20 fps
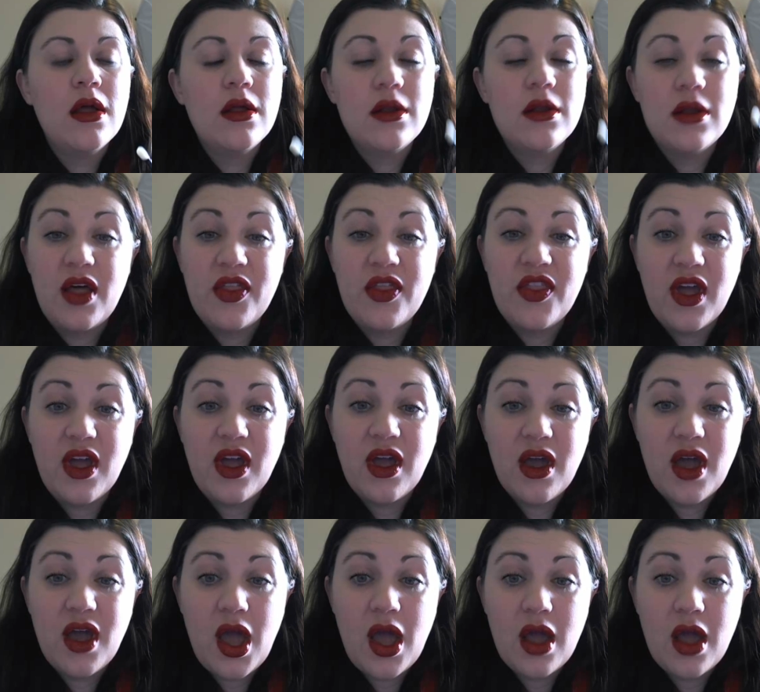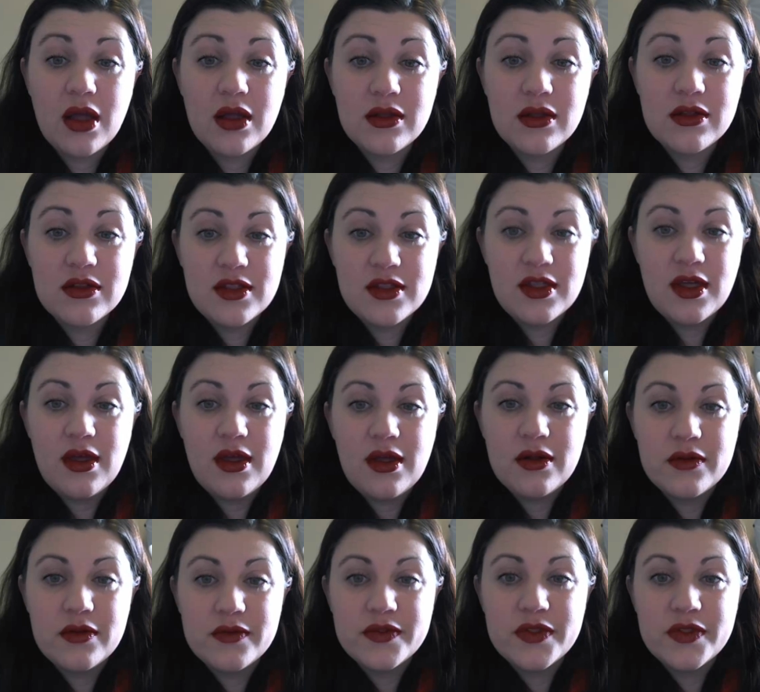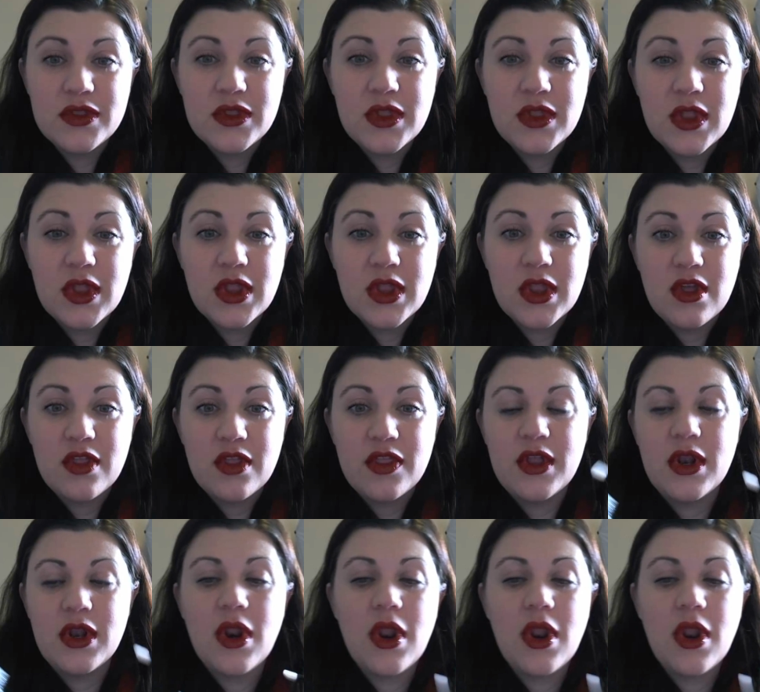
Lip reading: Nothing. See that? Nothing.